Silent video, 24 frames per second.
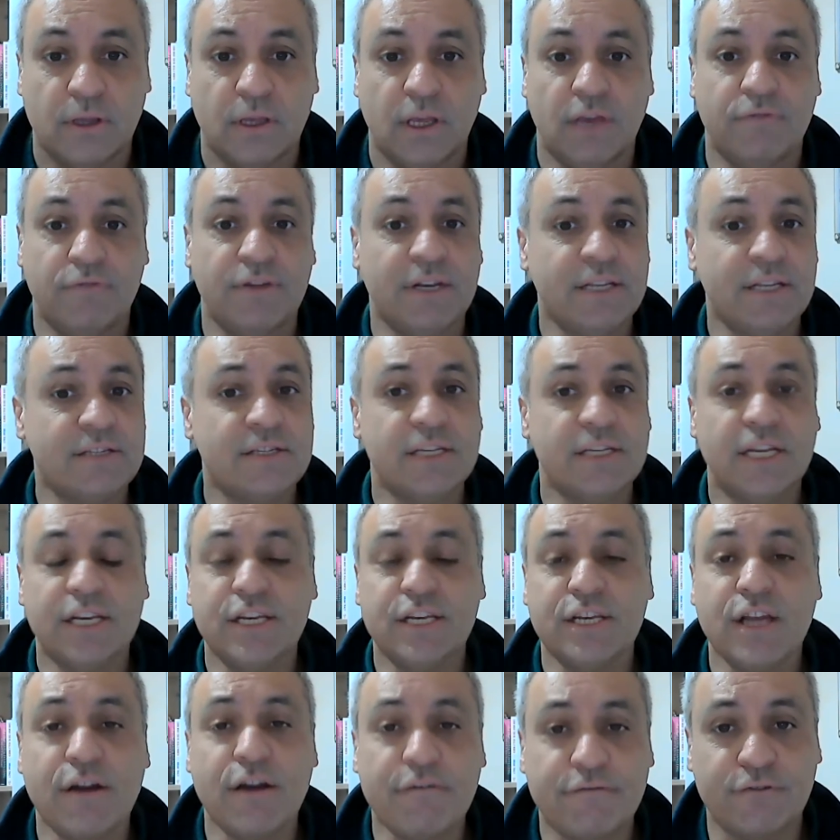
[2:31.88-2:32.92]
If it isn't
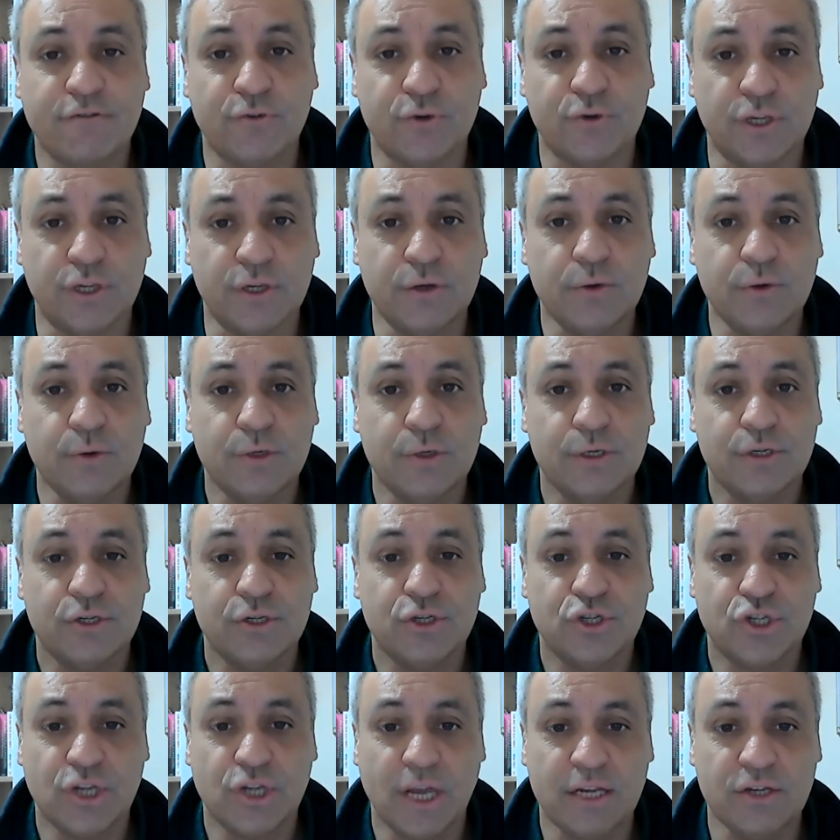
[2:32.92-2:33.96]
enough for you,
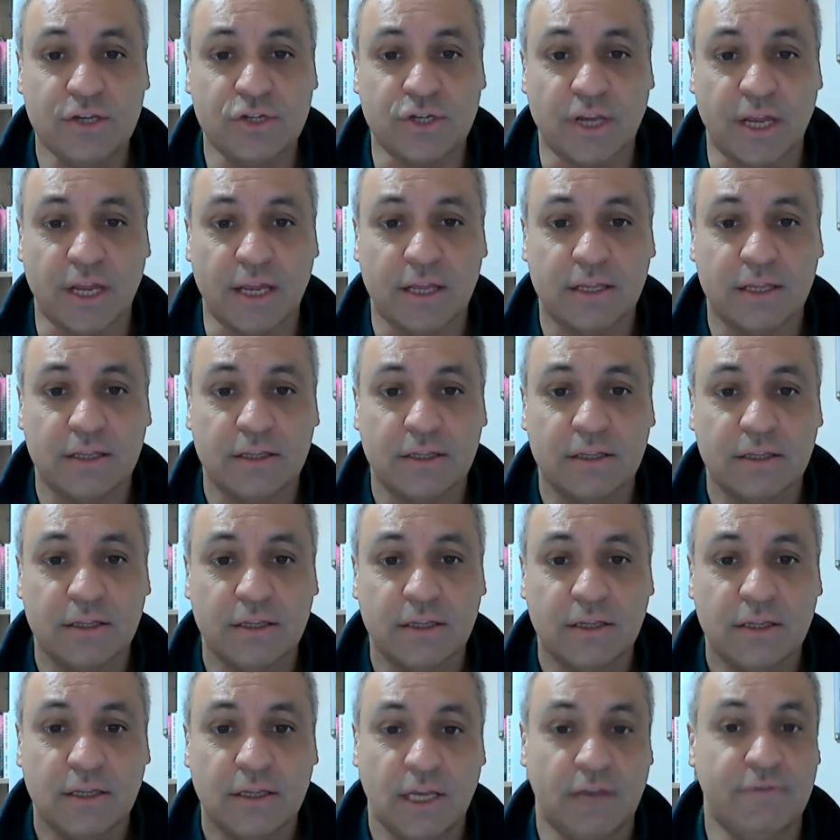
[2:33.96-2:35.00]
change it.
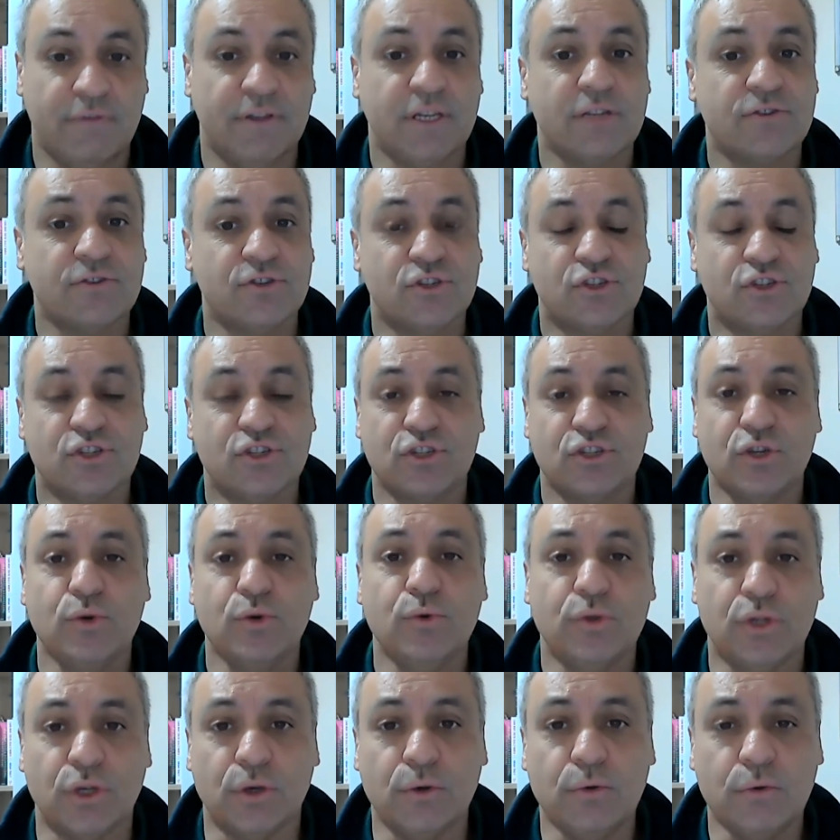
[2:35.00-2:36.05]
If it doesn't
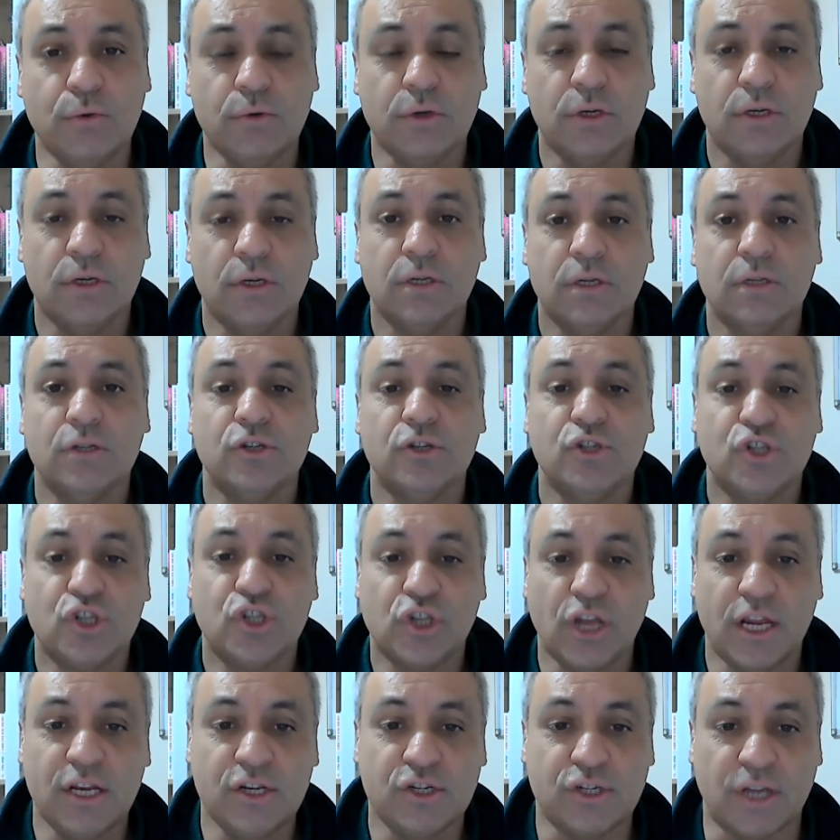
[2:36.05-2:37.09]
suit you,
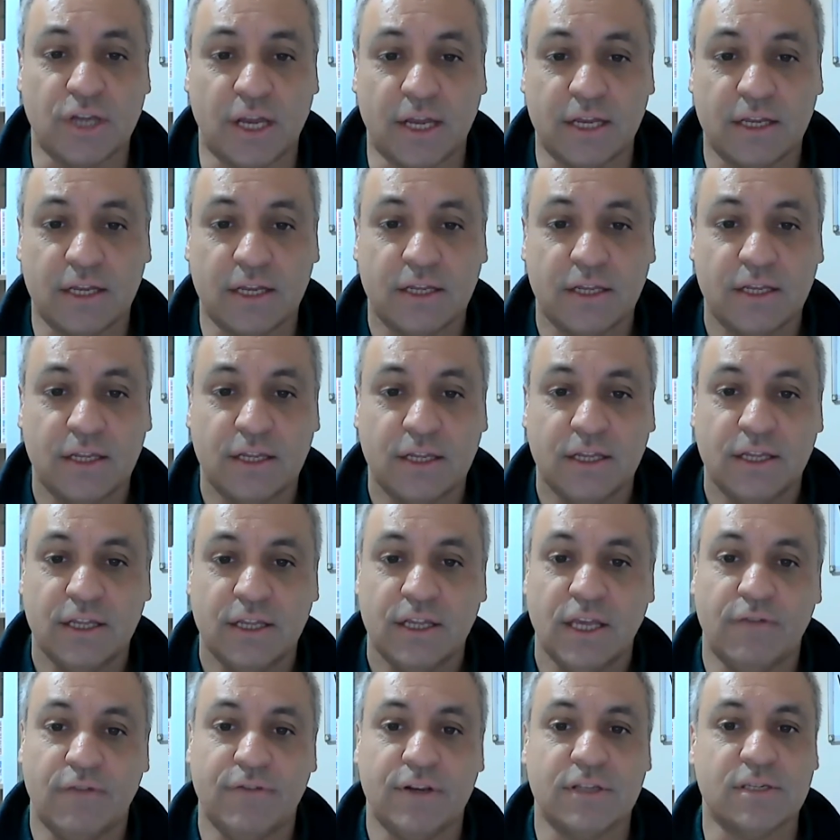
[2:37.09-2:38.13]
change it.
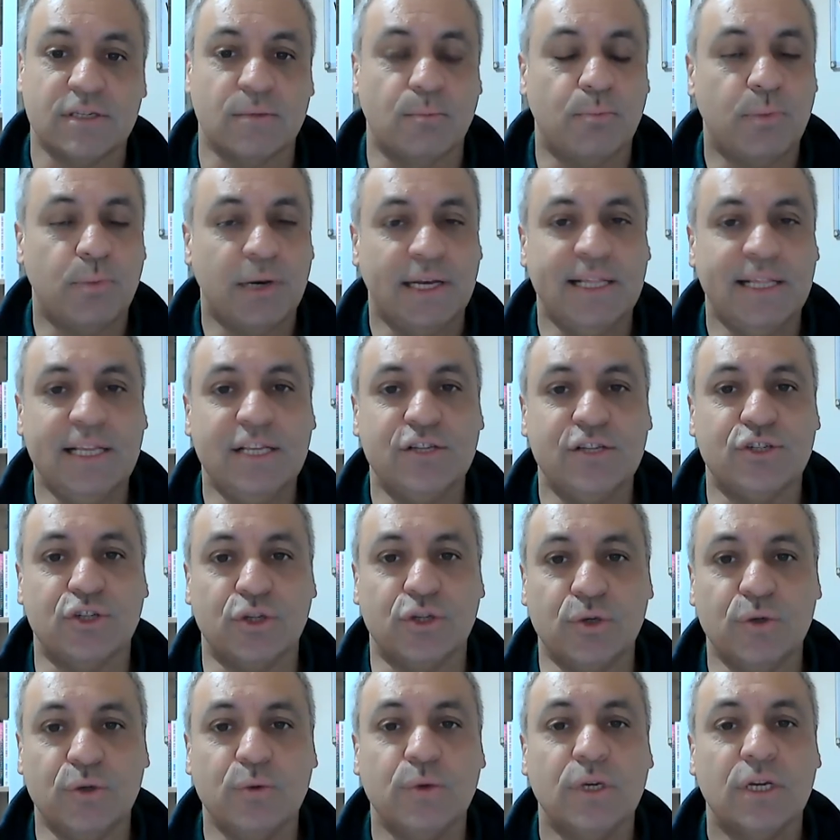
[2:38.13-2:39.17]
If it doesn't please
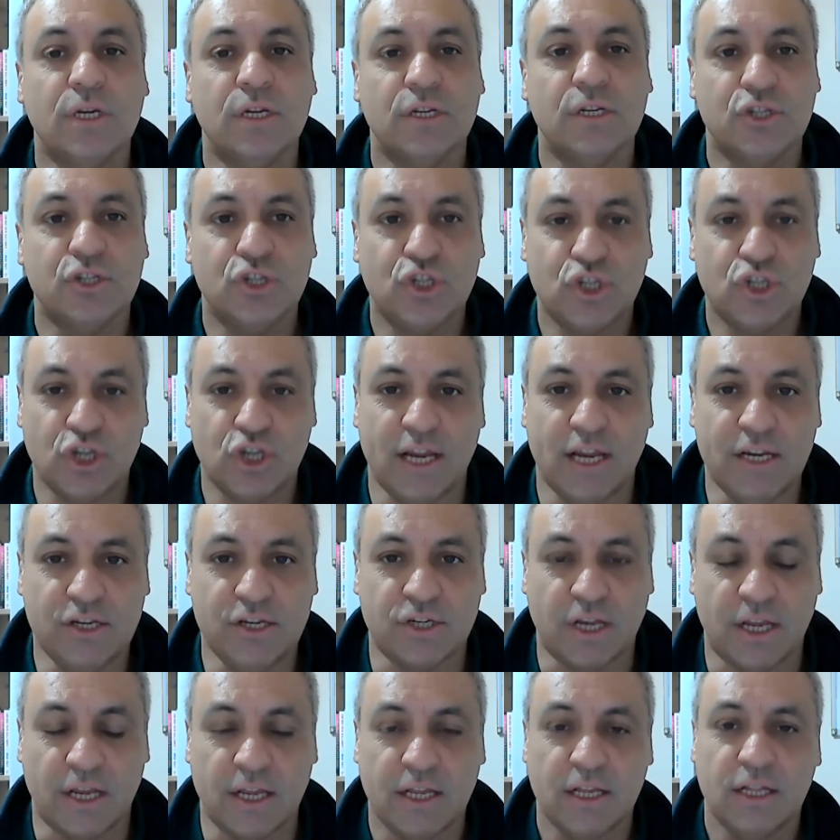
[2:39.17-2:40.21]
you, change
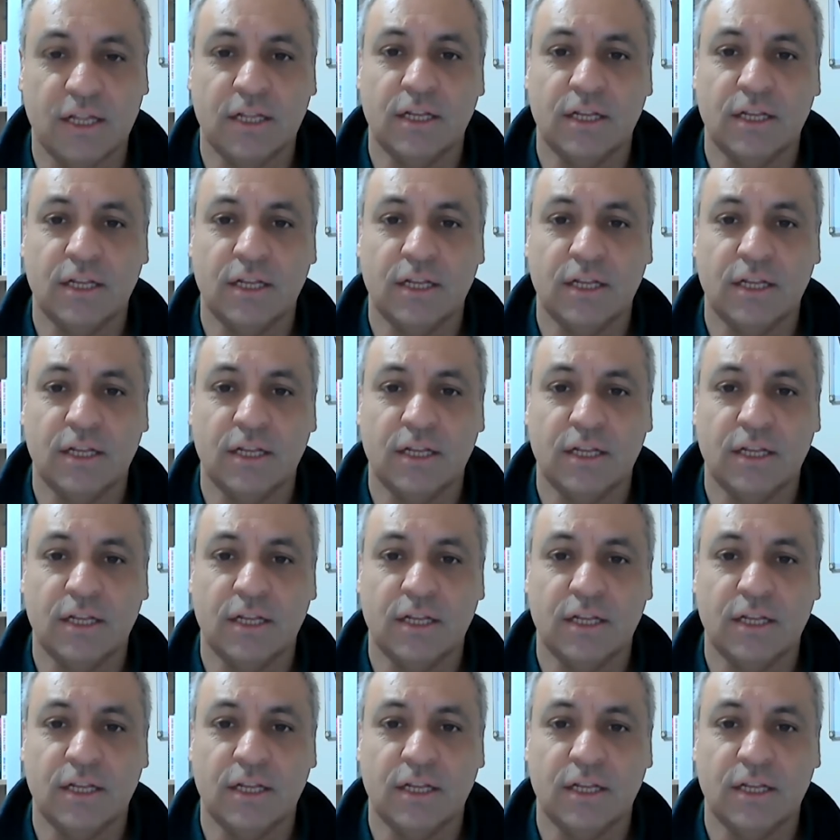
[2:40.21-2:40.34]
it.